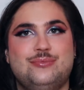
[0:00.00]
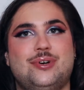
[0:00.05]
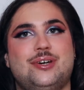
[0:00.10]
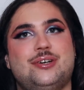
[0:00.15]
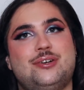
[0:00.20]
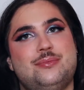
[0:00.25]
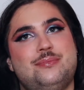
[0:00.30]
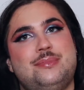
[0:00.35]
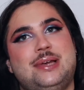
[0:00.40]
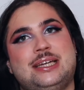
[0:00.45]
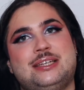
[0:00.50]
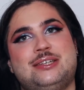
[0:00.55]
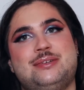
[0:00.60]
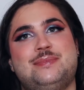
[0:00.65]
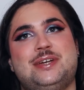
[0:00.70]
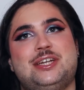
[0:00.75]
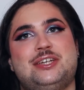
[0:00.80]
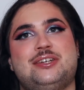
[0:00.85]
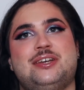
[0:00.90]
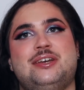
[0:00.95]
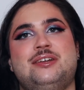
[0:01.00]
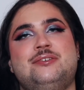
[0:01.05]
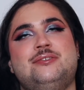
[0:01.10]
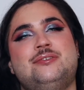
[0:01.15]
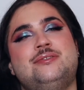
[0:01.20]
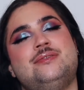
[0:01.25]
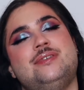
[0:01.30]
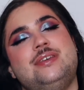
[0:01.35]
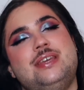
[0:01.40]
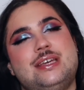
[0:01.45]
Welcome back to my
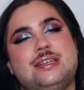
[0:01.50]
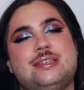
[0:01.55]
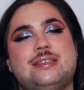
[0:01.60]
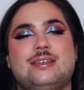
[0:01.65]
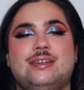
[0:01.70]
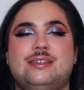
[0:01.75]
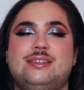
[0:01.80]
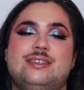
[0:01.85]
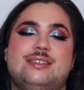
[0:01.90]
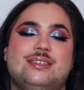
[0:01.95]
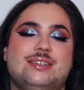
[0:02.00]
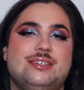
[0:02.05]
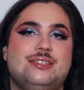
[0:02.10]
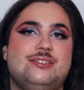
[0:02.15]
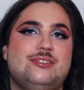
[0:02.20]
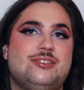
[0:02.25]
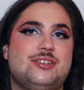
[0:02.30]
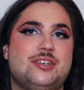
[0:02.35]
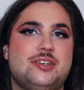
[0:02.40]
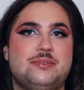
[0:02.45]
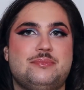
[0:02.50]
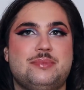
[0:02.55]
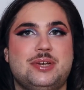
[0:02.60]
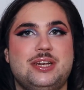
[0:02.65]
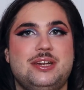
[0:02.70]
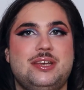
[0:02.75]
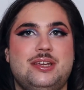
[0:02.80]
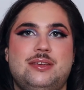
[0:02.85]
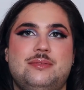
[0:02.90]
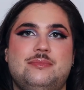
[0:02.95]
channel. Yes, I decided to change my
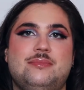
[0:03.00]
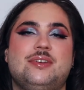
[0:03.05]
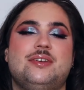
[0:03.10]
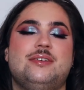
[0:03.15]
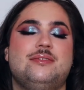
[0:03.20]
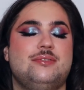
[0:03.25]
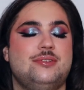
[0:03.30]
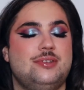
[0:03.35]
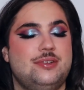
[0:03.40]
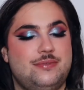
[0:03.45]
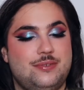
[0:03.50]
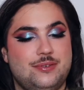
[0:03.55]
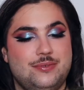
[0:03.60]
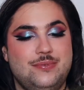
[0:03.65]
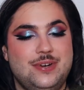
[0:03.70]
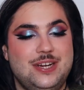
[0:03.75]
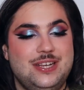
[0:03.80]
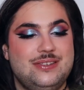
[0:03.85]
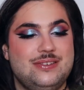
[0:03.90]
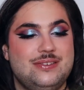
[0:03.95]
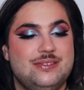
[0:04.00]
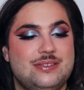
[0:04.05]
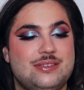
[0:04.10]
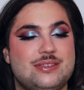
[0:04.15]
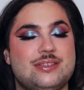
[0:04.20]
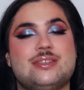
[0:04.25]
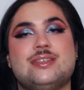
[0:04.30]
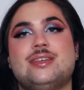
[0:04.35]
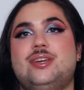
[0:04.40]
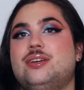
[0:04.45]
name for different
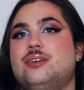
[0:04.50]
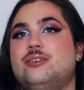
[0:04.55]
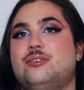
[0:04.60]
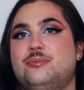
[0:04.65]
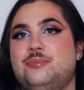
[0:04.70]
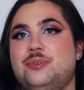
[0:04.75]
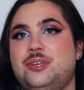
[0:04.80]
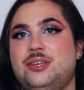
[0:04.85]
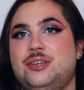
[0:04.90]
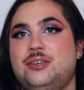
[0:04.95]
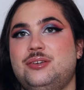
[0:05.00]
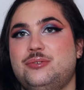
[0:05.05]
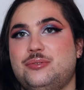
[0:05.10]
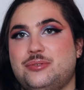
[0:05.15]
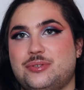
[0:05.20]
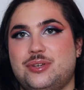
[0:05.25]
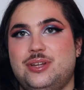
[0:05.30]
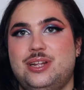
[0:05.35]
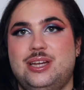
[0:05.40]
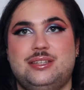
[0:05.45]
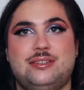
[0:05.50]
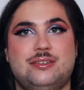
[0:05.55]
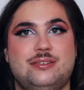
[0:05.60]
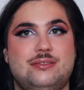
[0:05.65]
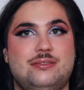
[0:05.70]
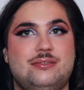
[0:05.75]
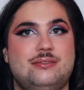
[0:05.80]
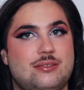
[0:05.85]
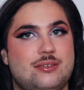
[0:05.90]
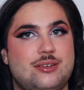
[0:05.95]
reasons. You can call me
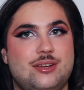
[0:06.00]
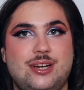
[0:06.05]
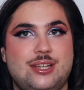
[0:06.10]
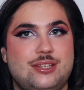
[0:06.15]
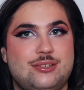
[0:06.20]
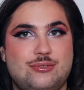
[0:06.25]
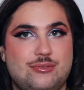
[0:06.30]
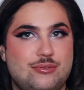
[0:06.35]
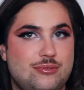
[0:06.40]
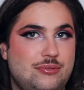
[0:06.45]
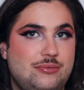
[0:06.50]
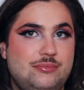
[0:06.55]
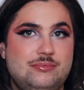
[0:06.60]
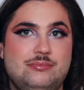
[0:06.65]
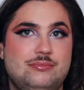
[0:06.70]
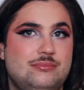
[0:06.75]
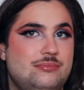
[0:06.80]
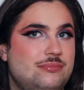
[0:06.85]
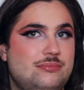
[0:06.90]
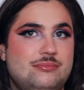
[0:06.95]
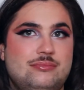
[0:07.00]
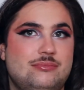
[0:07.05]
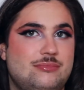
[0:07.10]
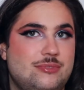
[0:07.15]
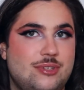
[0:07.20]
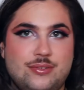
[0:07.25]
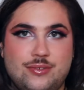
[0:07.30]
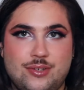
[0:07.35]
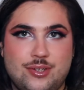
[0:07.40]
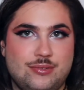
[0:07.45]
Skeleton, Cool,
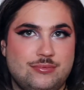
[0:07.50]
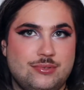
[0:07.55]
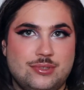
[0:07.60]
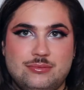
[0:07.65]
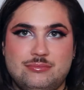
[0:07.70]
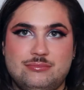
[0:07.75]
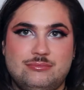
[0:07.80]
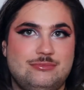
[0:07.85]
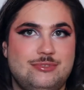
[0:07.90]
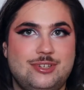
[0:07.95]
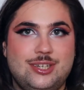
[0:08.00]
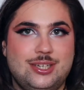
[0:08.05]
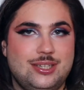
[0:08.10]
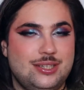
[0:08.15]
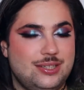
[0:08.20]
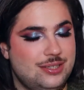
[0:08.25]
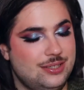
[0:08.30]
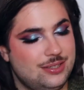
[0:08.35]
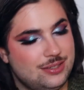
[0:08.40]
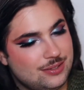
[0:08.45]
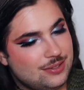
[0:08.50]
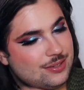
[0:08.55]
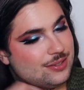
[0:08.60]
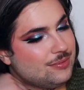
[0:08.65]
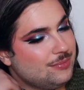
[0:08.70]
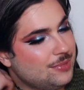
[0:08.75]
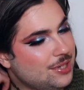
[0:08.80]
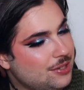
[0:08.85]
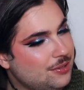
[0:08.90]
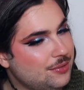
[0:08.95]
whatever you want, really.
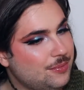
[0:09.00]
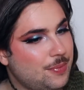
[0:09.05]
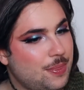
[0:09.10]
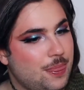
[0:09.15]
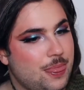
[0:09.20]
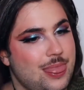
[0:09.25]
Doesn't matter.